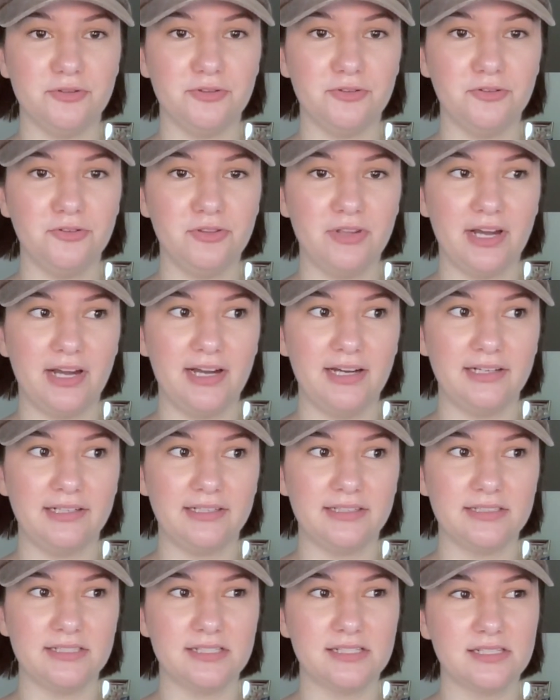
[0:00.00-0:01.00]
through that
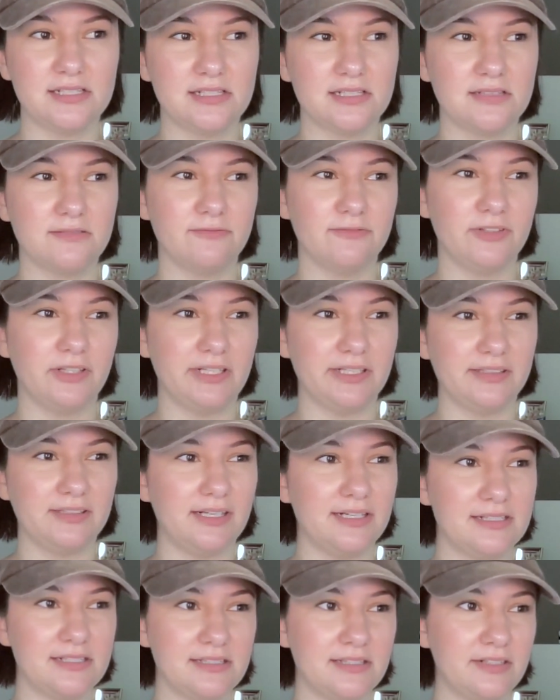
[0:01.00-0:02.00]
because I feel like
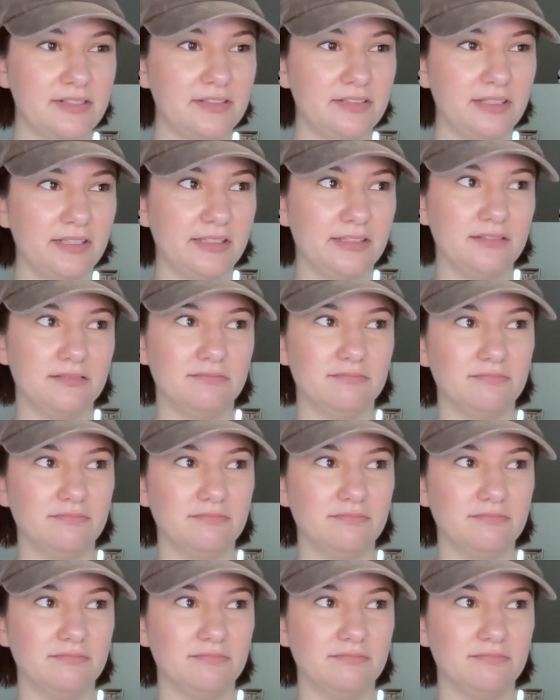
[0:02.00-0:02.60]
last year, like,